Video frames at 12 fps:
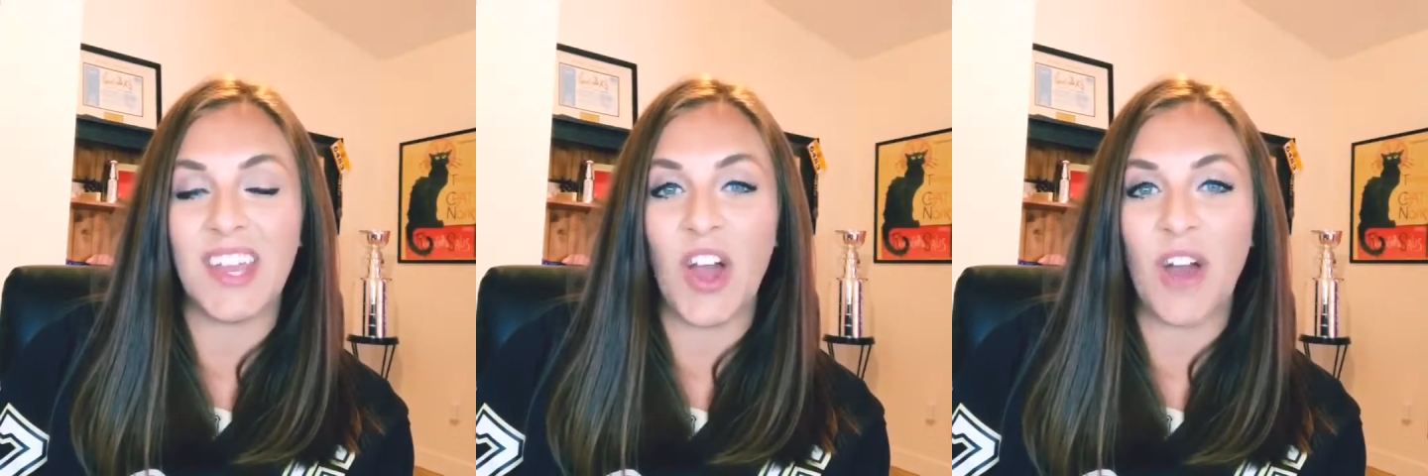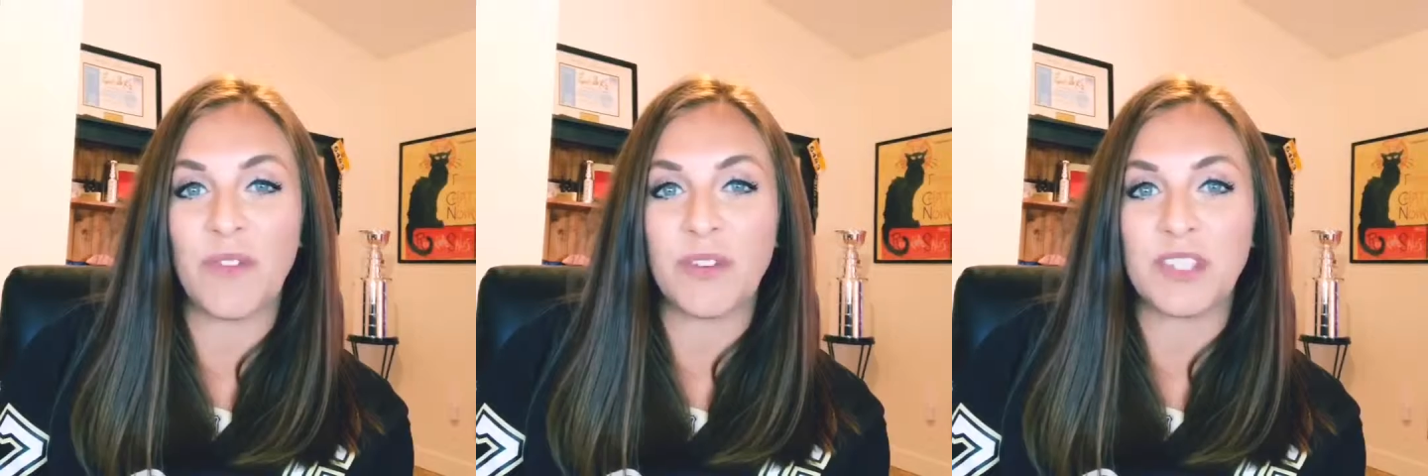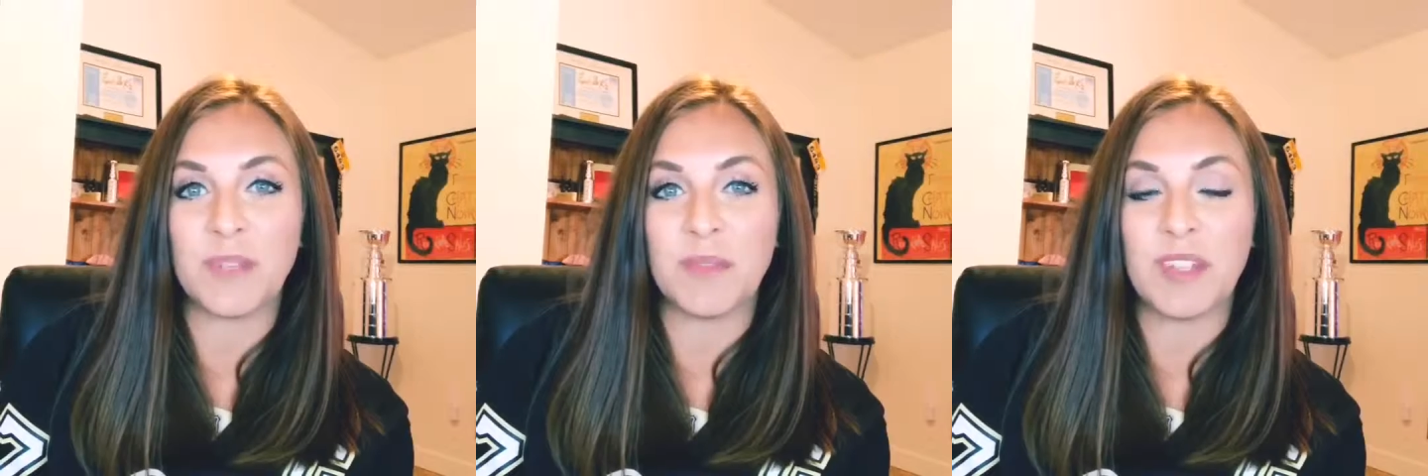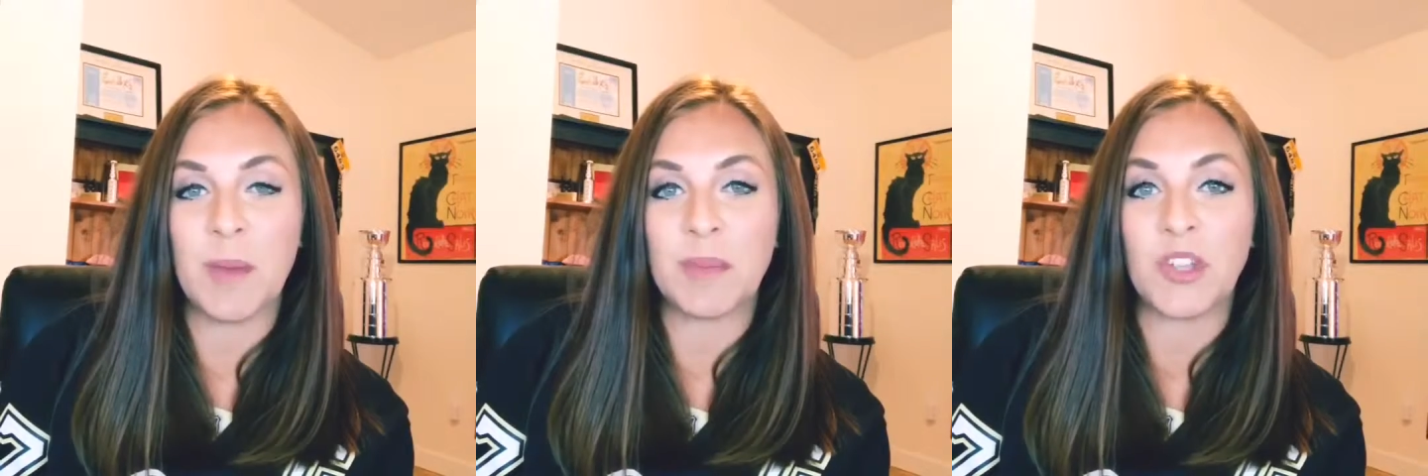and offer some
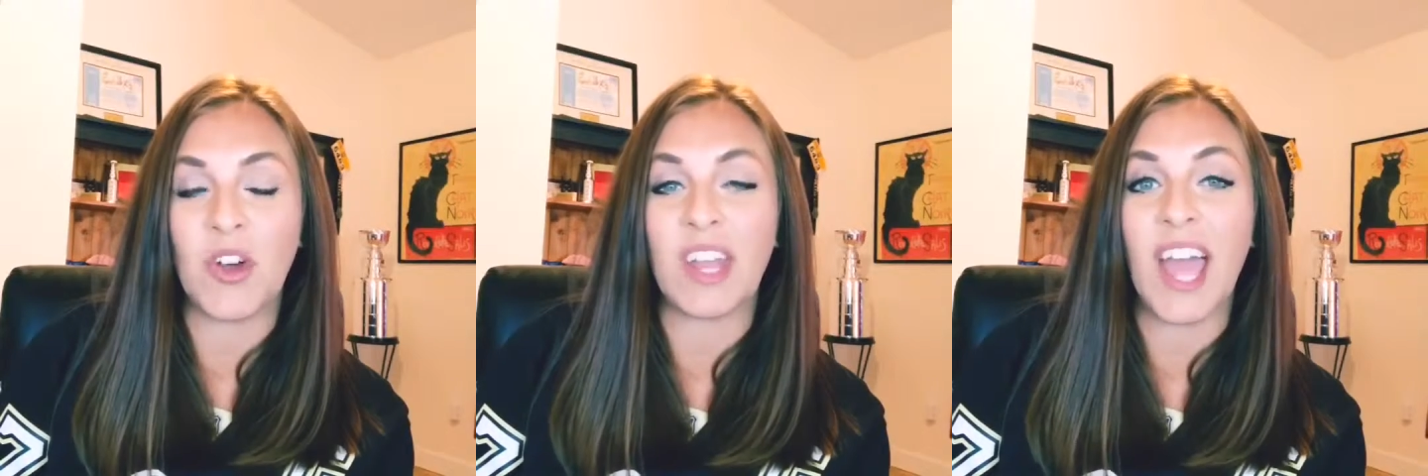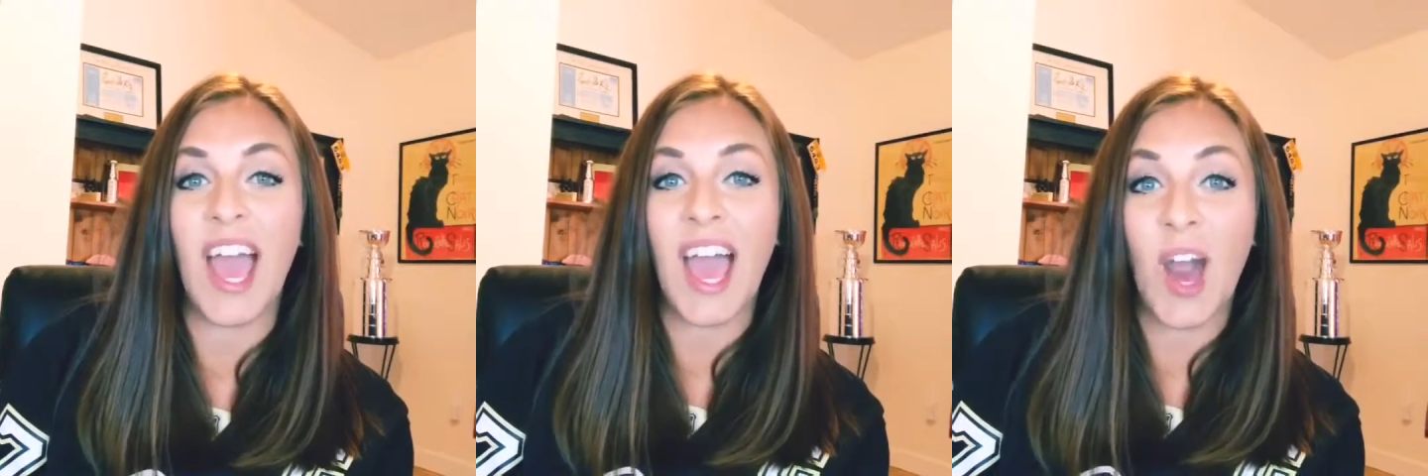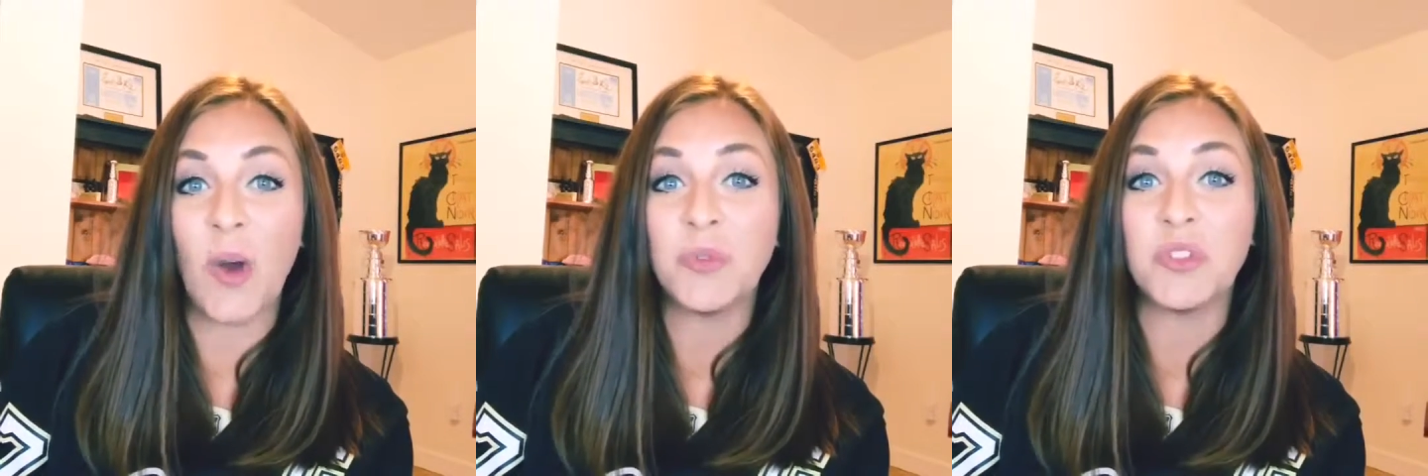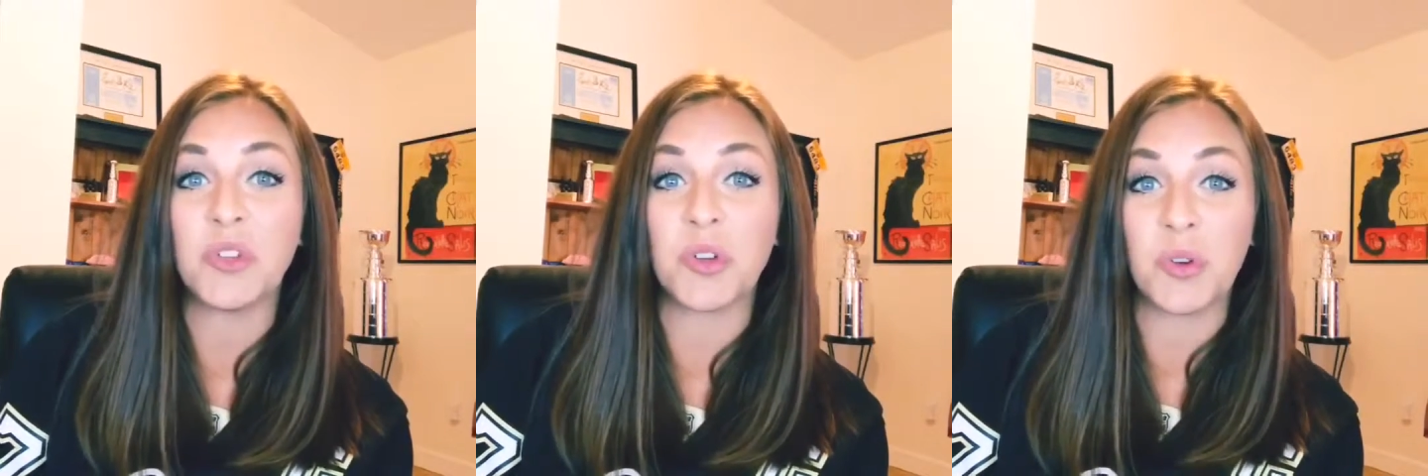tips on how
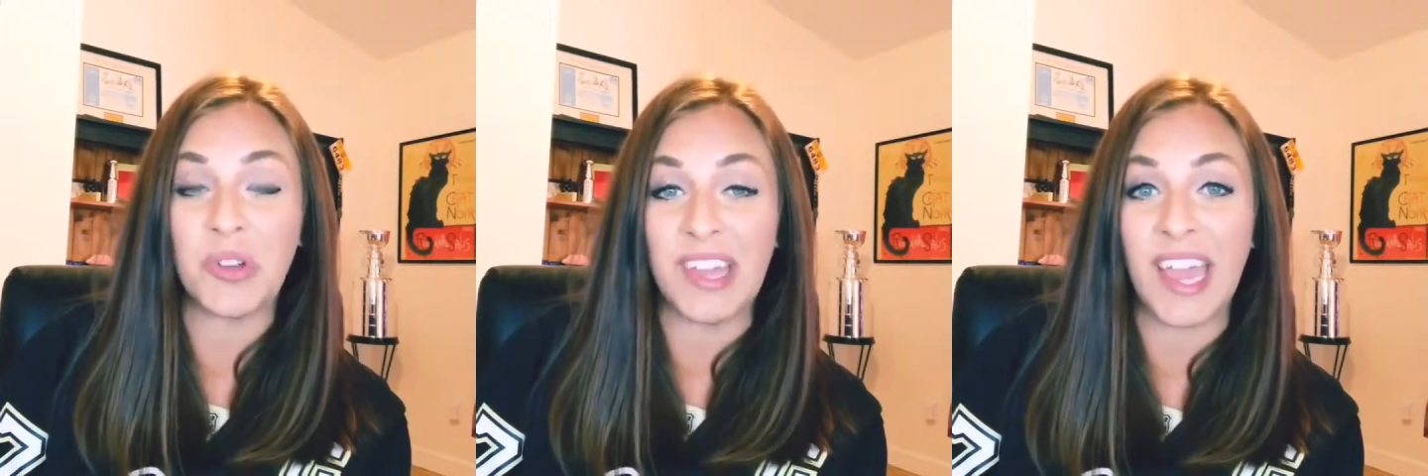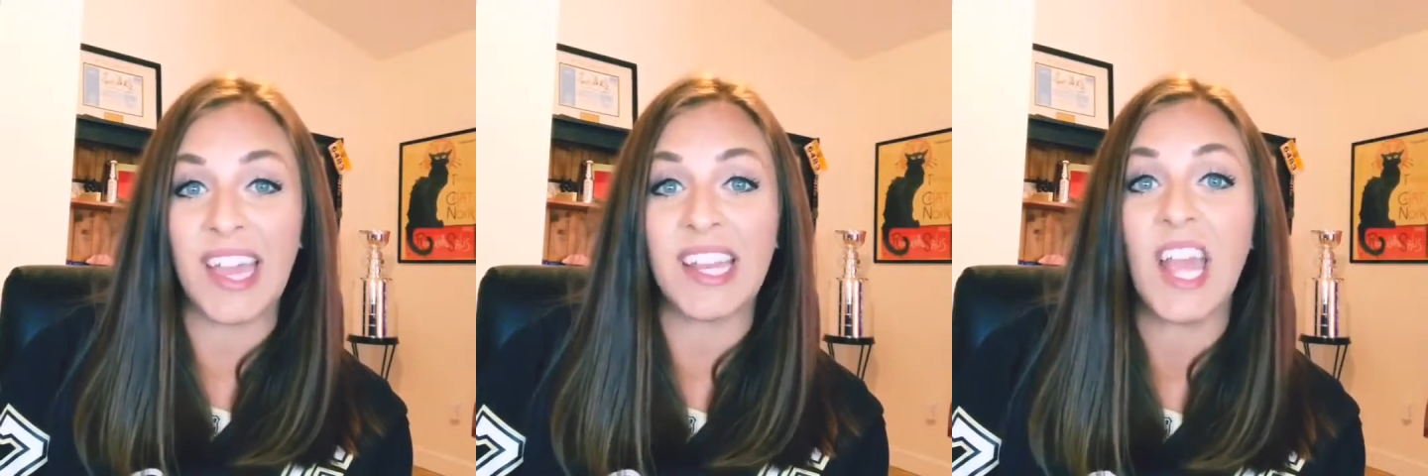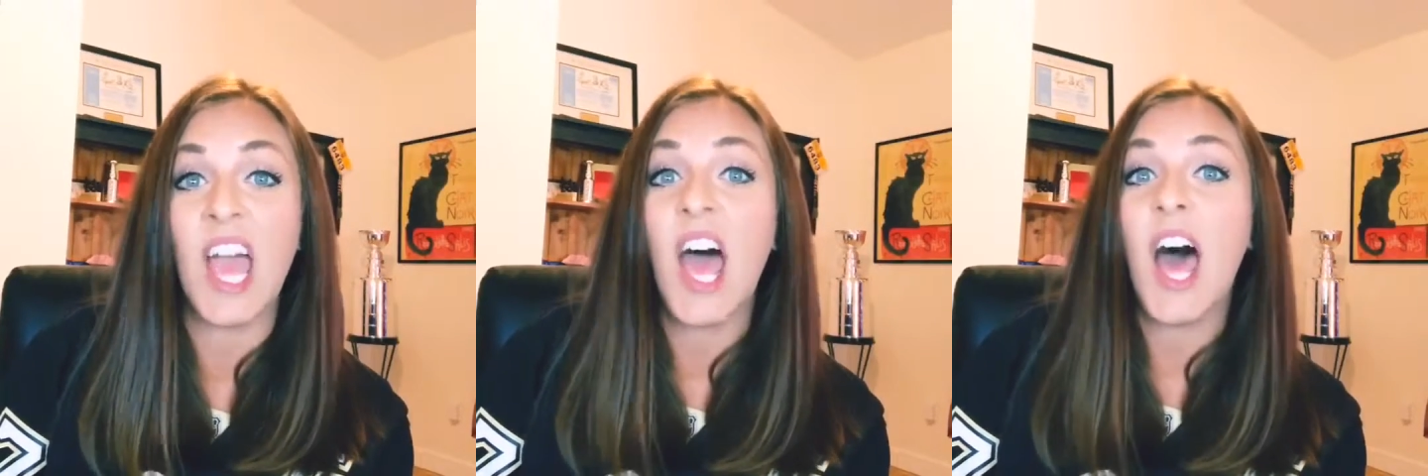to create